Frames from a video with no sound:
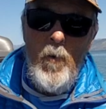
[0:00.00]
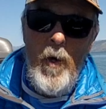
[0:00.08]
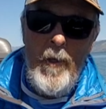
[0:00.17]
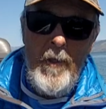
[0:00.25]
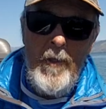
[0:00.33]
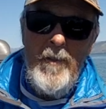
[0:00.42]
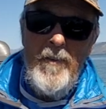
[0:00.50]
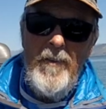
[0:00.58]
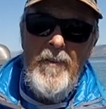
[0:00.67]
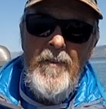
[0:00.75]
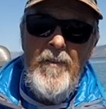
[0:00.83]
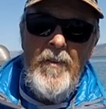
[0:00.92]
water.
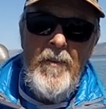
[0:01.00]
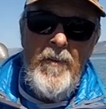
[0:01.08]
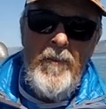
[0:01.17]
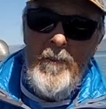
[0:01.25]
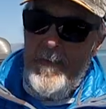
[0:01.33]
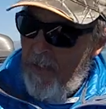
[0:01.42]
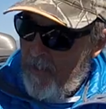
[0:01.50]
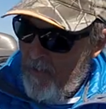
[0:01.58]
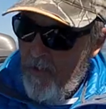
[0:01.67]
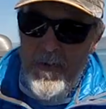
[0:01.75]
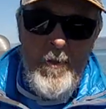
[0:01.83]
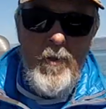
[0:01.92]
That's
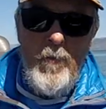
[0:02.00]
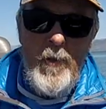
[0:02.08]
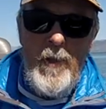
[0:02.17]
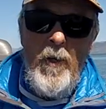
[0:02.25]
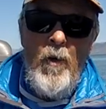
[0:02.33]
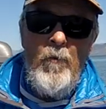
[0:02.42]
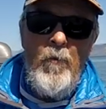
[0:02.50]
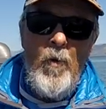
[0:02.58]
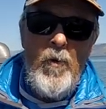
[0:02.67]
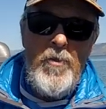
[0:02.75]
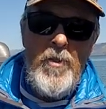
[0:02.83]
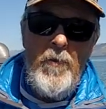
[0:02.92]
all you can really hope
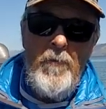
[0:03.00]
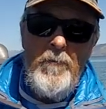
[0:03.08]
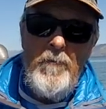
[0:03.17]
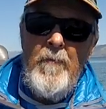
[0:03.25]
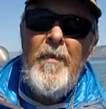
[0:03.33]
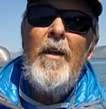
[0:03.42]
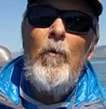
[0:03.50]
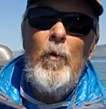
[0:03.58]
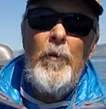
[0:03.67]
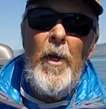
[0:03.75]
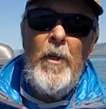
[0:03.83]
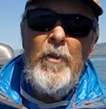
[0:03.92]
for. So
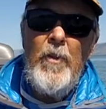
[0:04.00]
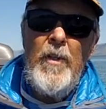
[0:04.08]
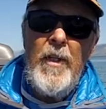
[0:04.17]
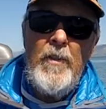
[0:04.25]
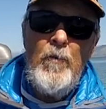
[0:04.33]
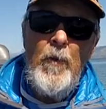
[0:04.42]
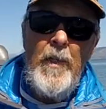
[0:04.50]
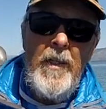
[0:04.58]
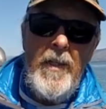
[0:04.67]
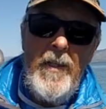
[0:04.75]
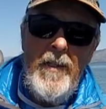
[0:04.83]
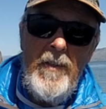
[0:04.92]
we'll talk to you next week.
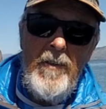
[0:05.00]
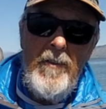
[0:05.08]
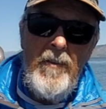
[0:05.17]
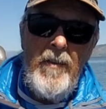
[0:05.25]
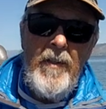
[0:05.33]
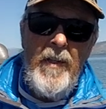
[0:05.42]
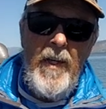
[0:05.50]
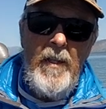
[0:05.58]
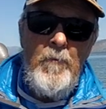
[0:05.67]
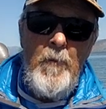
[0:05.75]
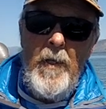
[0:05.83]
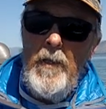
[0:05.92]

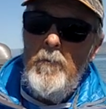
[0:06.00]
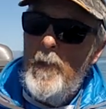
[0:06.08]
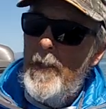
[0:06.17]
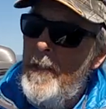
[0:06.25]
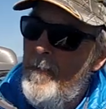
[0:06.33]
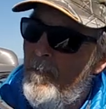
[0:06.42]
Caleb, my little buddy,